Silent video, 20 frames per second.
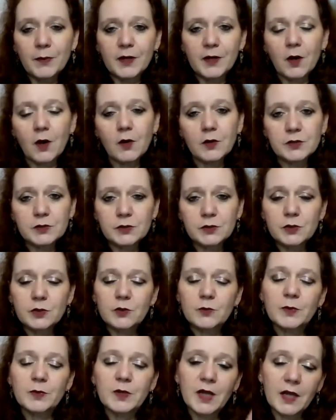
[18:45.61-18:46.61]
but also
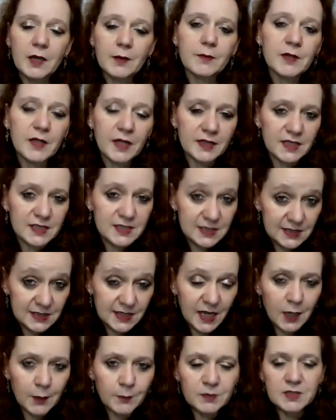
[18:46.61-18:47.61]
you'll be able at the
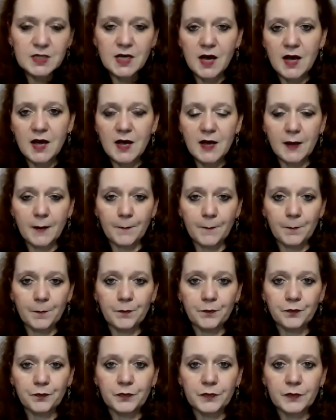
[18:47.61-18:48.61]
same
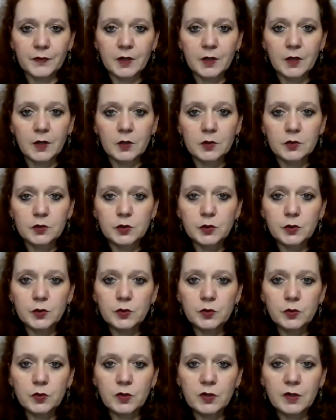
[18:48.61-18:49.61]
time
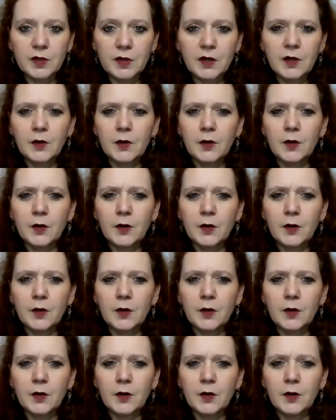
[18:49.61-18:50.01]
to